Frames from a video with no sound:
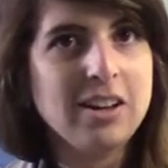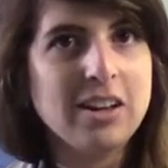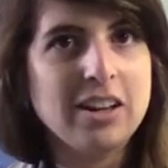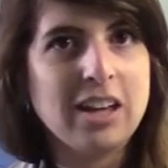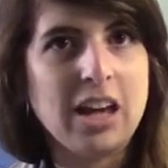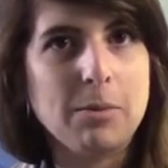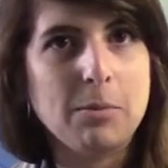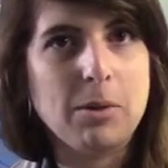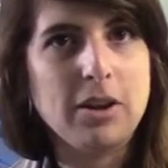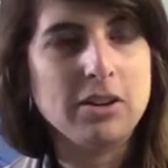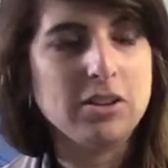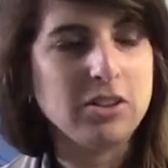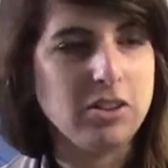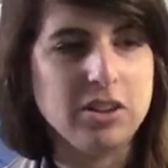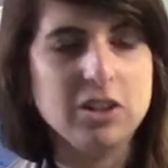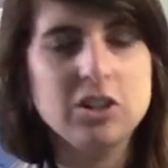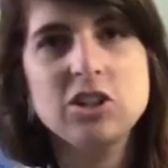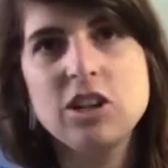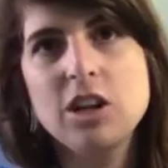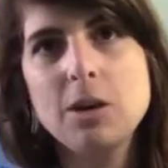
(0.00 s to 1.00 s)
came onto
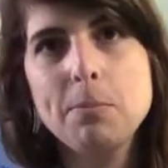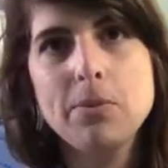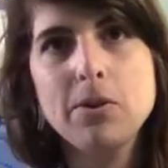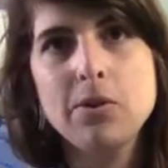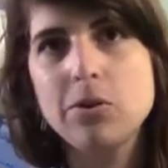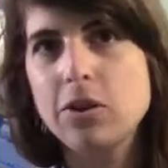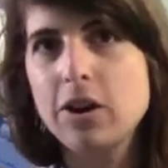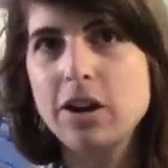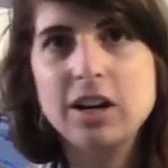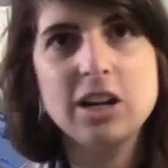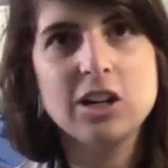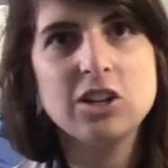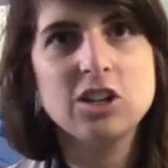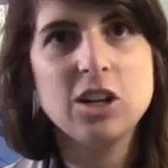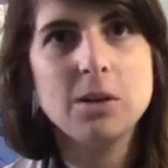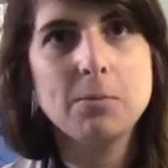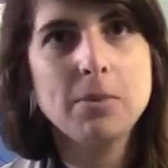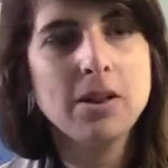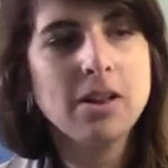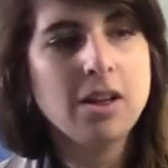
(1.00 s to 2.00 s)
this ship or any
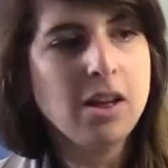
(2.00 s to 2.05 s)
ship,